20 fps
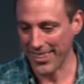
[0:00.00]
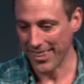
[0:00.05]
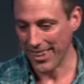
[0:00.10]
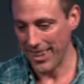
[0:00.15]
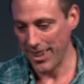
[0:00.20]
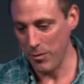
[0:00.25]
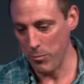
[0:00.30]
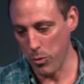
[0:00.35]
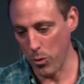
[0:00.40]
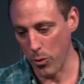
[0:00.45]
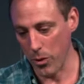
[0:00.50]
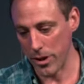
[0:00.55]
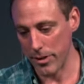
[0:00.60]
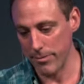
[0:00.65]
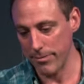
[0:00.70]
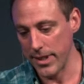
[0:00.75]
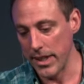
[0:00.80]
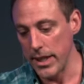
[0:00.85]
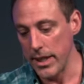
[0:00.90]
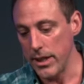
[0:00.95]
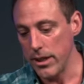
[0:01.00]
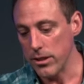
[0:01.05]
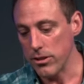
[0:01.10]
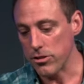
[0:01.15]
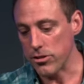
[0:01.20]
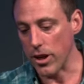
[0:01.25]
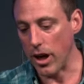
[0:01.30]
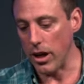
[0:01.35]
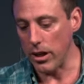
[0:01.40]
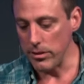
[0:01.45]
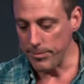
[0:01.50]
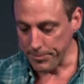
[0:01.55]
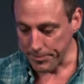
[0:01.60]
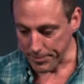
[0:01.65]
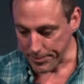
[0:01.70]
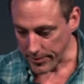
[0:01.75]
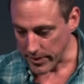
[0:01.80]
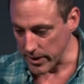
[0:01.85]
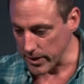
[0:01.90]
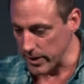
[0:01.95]
Important.
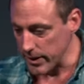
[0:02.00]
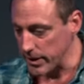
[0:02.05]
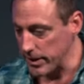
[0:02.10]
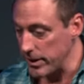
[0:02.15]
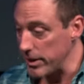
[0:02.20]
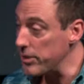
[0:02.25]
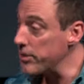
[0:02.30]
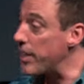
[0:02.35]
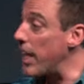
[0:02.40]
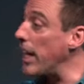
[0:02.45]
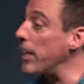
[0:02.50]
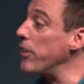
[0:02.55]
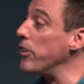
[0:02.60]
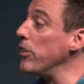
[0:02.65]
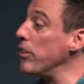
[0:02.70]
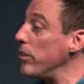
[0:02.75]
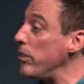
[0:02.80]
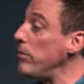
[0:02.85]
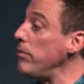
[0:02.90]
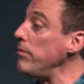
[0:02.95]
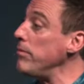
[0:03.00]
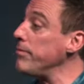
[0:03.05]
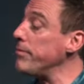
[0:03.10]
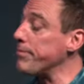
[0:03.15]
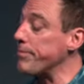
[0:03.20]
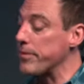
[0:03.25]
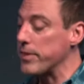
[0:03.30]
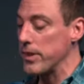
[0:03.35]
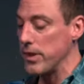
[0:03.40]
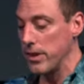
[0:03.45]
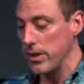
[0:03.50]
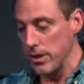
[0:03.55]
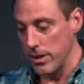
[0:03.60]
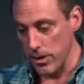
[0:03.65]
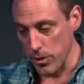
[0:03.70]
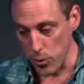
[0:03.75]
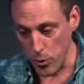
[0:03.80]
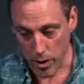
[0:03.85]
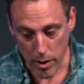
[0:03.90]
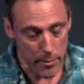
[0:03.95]
Saul, is that you?
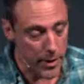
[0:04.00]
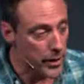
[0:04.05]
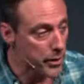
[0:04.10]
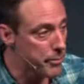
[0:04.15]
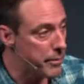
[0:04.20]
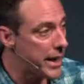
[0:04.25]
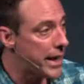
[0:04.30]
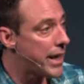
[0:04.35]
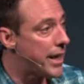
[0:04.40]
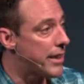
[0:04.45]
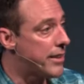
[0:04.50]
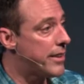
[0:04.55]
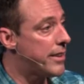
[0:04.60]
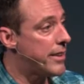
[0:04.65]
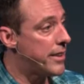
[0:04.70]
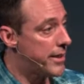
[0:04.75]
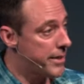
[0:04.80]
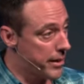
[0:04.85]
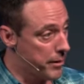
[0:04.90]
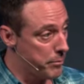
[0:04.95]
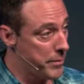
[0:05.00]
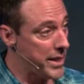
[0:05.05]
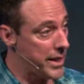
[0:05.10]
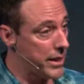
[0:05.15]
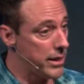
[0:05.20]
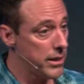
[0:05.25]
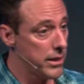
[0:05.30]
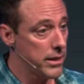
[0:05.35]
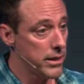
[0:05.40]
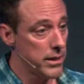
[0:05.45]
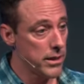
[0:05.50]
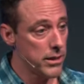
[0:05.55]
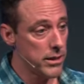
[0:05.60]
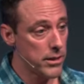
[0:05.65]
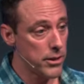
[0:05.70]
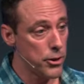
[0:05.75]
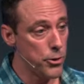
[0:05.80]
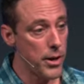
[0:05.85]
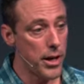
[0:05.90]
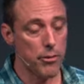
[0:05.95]
You are a better man than me.
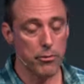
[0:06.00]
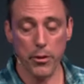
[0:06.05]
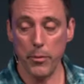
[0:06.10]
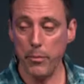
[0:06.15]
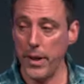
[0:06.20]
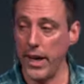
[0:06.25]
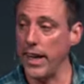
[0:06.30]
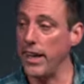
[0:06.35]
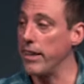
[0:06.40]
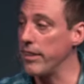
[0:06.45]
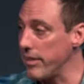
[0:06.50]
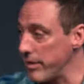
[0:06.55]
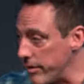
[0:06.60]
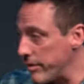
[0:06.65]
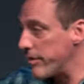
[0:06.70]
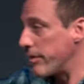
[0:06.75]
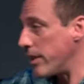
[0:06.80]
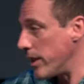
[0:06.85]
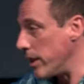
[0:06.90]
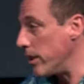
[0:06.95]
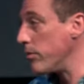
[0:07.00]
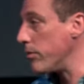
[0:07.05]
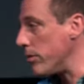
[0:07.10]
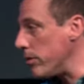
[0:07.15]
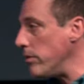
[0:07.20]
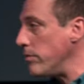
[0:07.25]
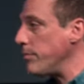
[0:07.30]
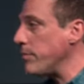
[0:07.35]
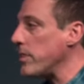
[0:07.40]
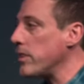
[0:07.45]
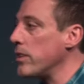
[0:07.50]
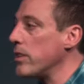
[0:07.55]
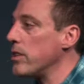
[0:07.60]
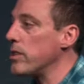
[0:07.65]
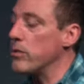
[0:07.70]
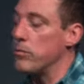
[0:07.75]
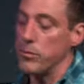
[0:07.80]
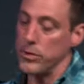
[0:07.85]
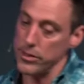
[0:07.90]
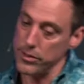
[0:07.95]
You have repaid this evil
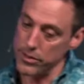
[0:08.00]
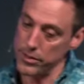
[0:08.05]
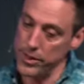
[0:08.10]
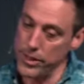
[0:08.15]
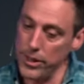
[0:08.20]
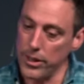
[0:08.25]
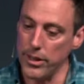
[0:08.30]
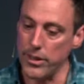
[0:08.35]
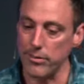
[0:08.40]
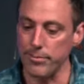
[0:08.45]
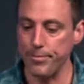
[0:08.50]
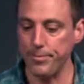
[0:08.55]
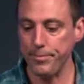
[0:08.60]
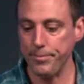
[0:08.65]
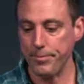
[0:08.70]
with good.